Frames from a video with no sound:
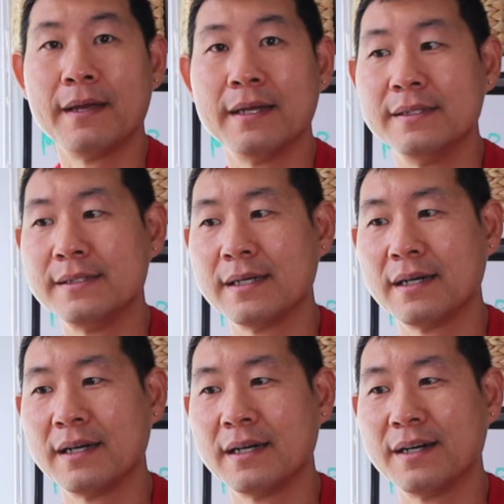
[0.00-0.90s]
it's an
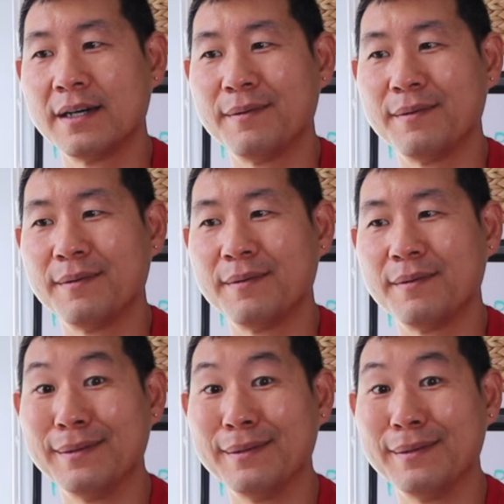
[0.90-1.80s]
exciting time,
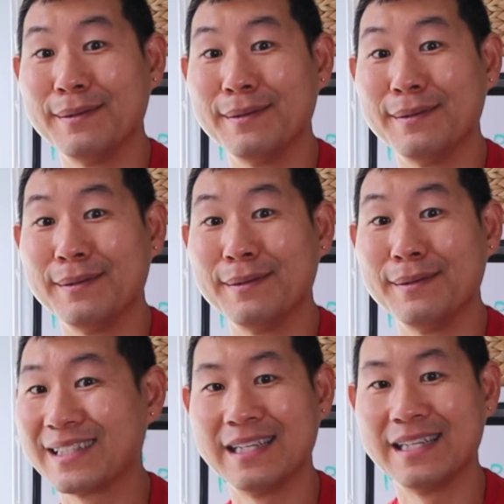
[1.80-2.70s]
if you're a
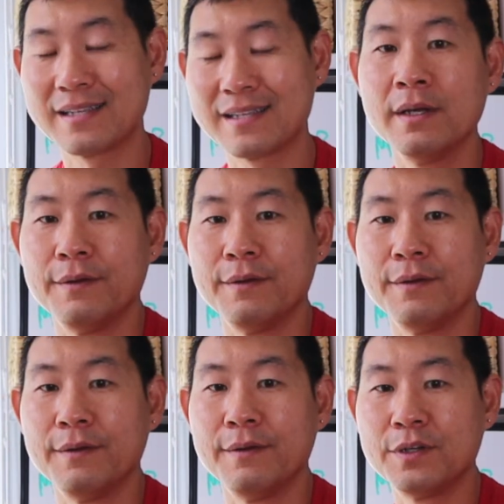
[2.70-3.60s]
teacher, to just
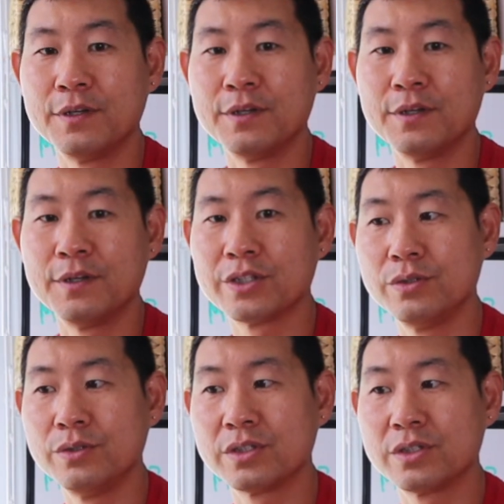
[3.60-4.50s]
start thinking about
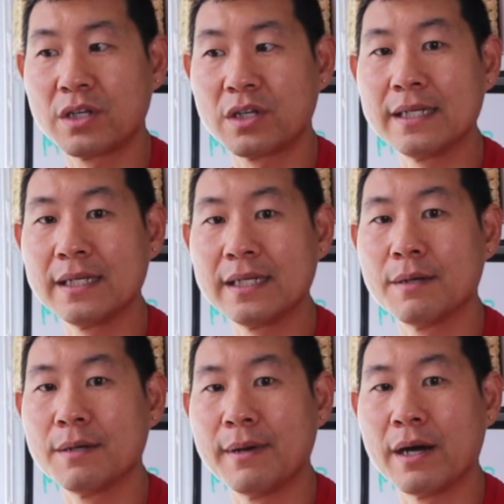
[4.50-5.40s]
how this could be
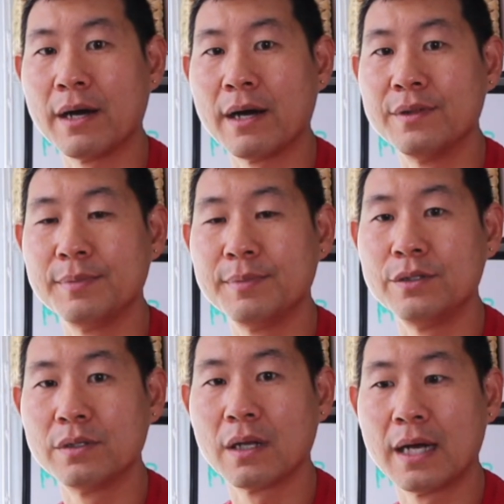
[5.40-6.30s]
utilized
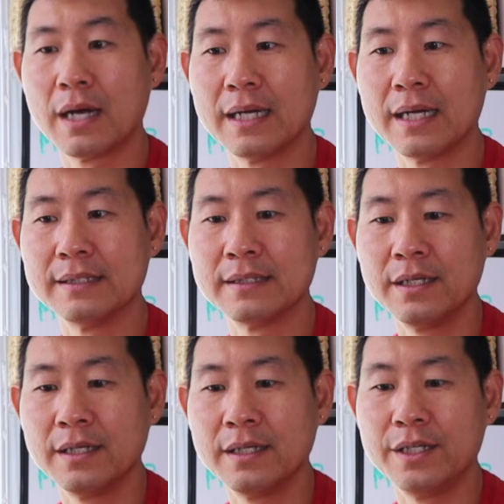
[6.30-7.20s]
in your school
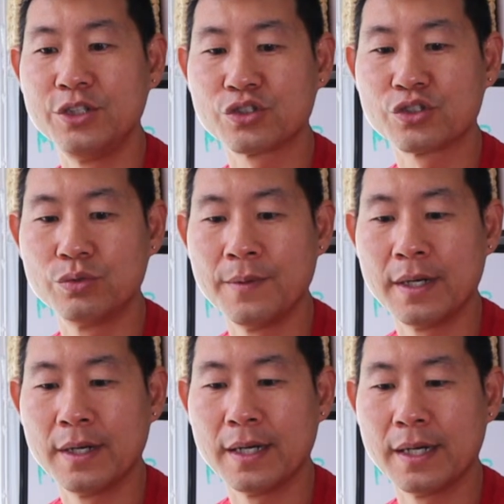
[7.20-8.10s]
for
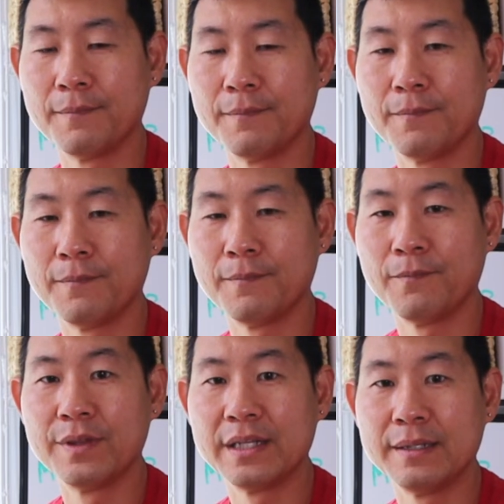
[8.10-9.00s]
the purposes
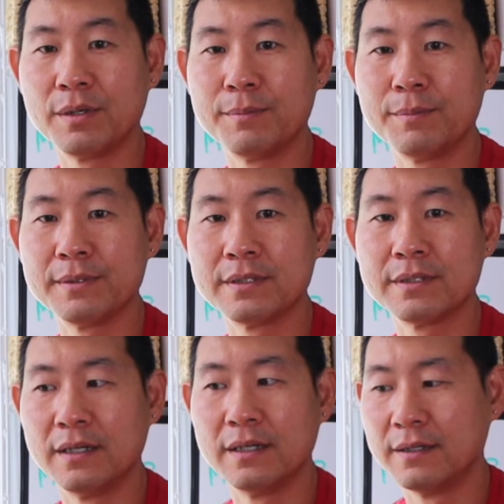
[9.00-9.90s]
of
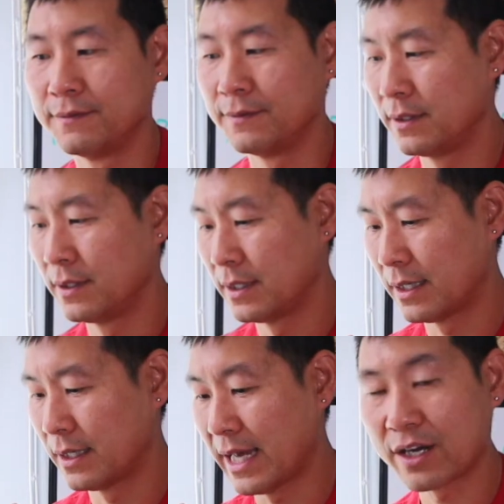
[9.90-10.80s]
agriculture,
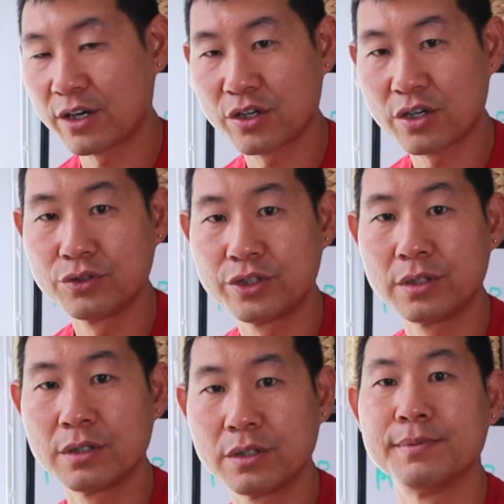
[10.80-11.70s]
the purposes of
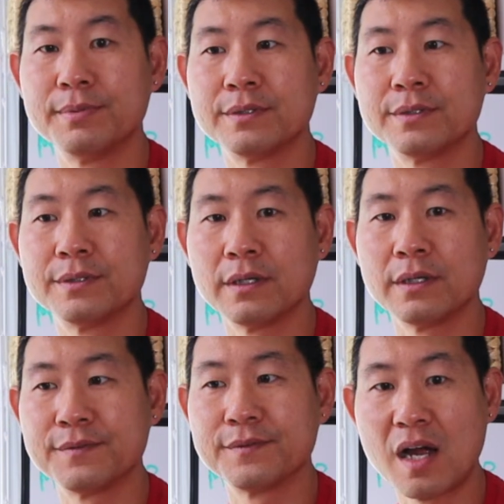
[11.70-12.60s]
science, the
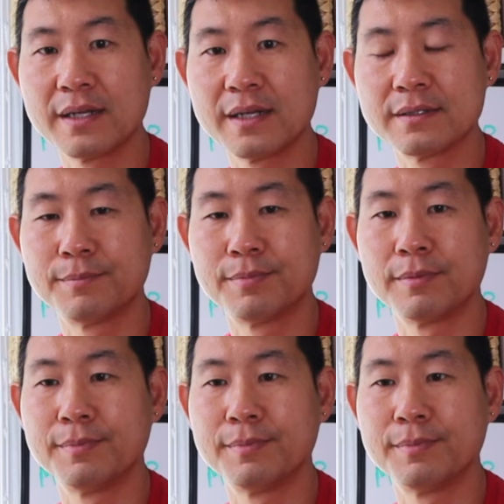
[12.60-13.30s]
purposes of